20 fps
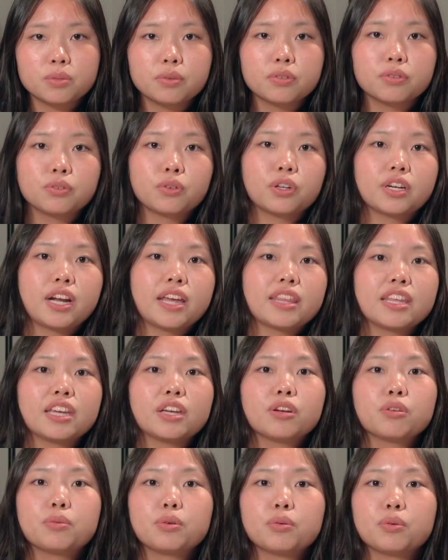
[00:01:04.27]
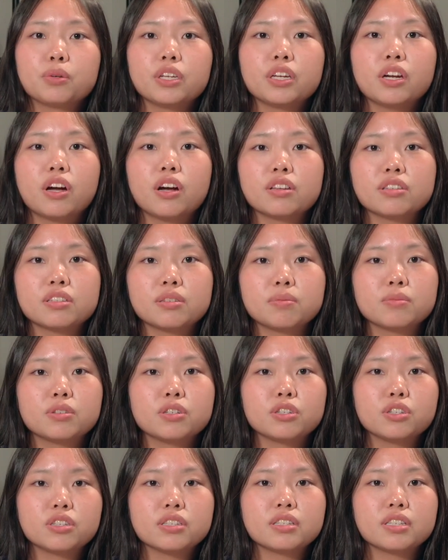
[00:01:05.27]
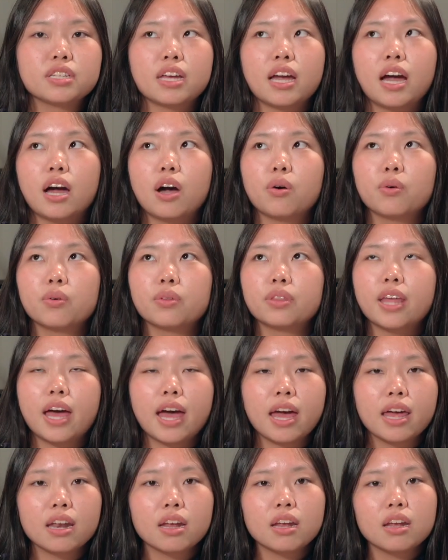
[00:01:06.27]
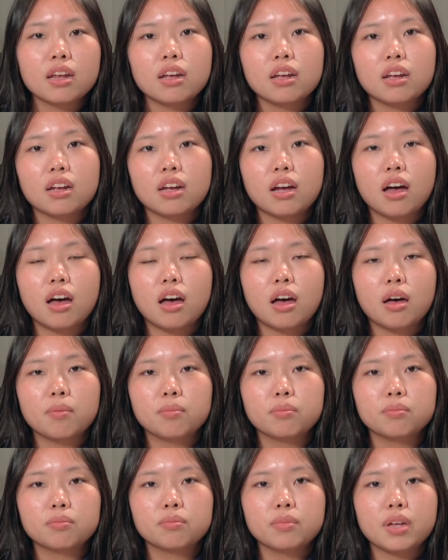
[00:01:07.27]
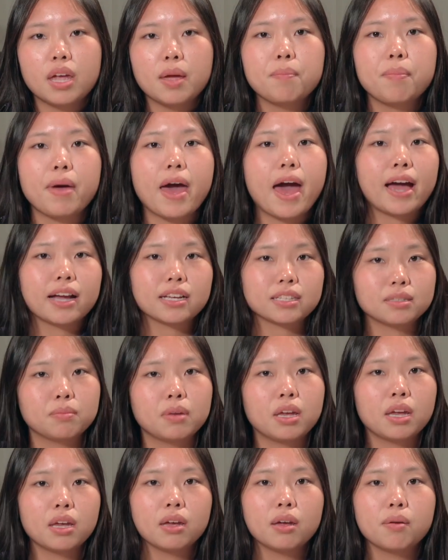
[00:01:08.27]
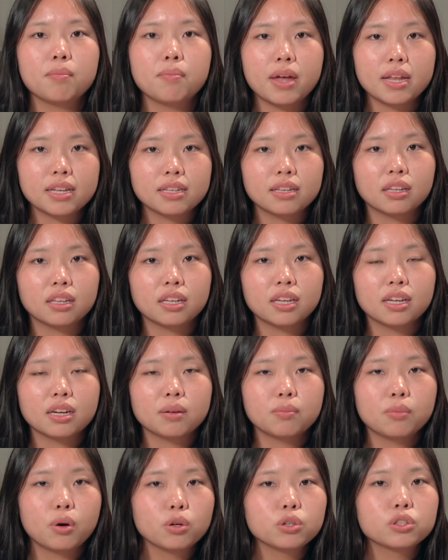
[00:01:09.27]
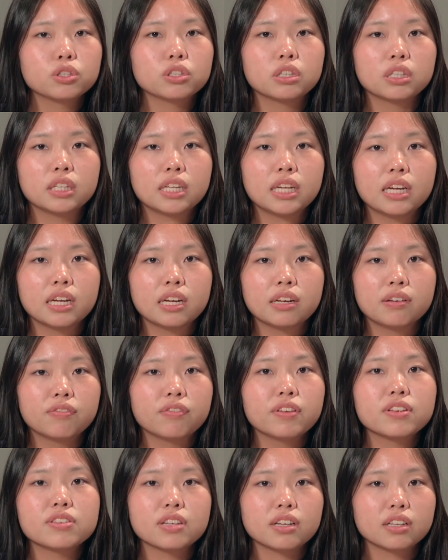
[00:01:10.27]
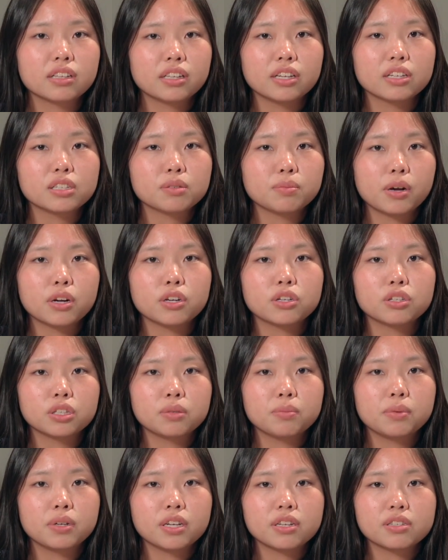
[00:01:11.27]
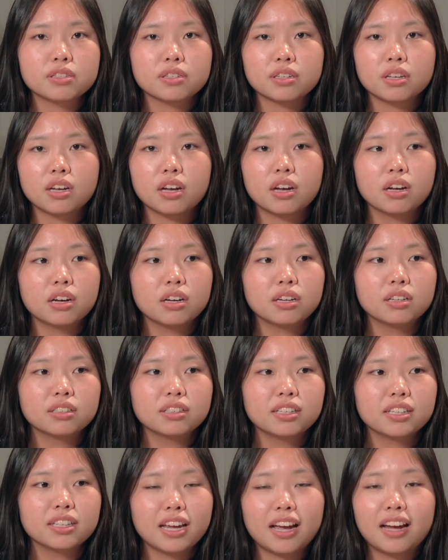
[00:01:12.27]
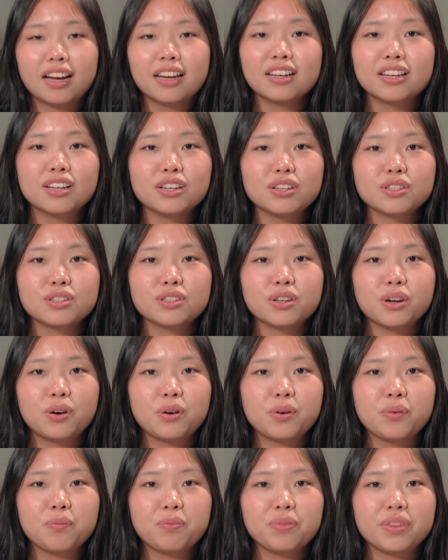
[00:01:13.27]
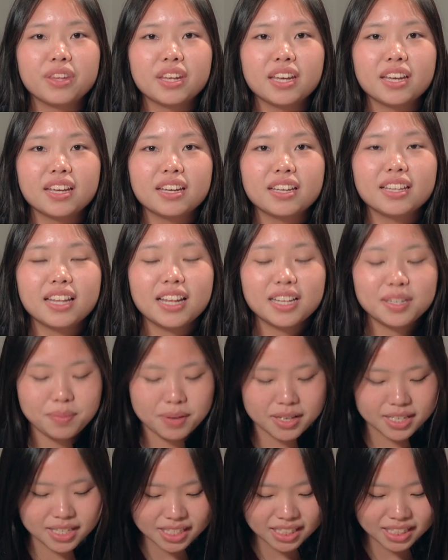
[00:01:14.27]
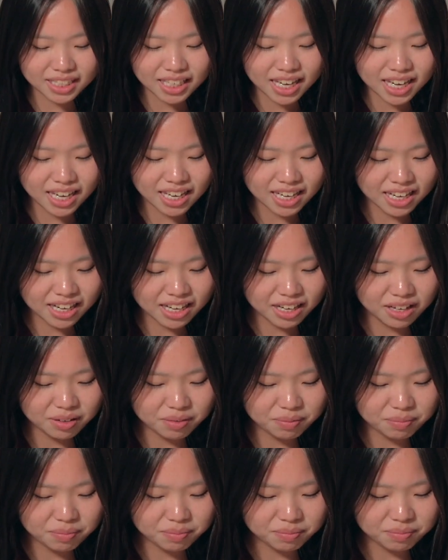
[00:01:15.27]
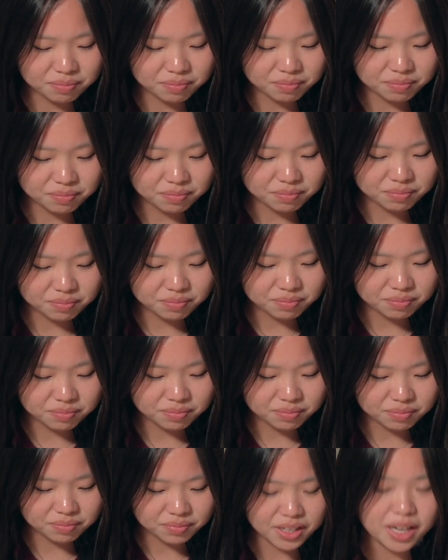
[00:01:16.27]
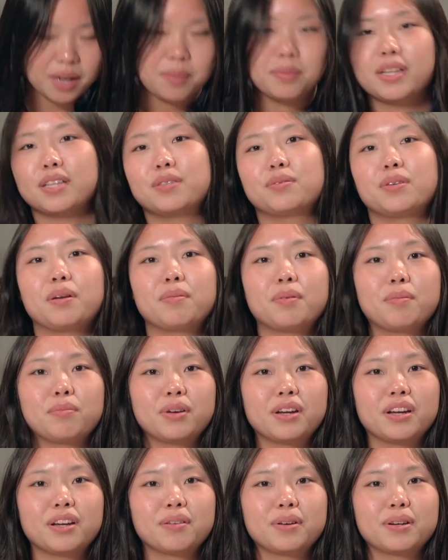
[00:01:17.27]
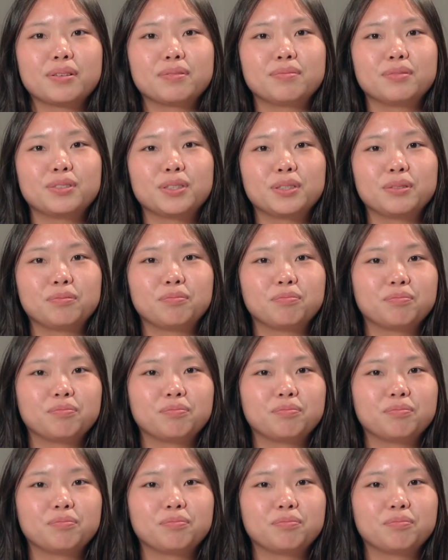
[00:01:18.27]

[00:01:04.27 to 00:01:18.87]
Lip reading: before, and I think it would be really awesome to just see how that impacts me mentally, emotionally, and physically, especially because yeah, so that's basically it. Yeah, that's what I've been praying about, so.